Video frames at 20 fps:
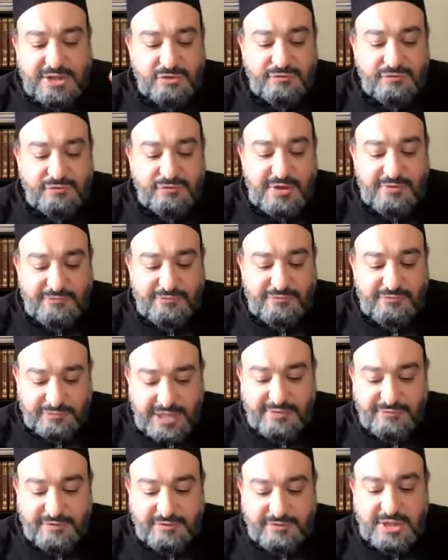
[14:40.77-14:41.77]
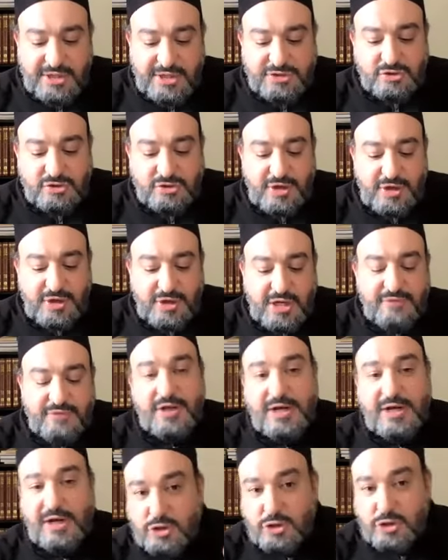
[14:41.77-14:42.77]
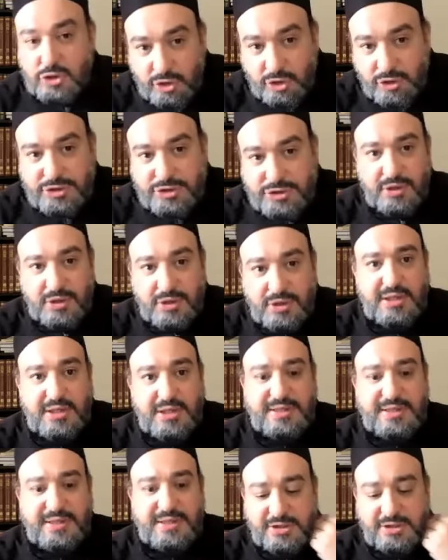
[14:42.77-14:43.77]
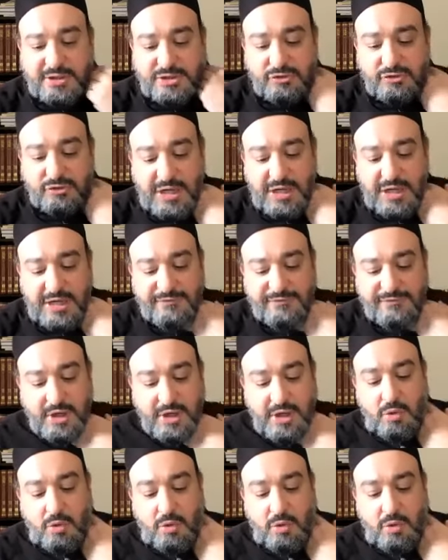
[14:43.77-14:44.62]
survive life cannot survive and our journey to allah cannot survive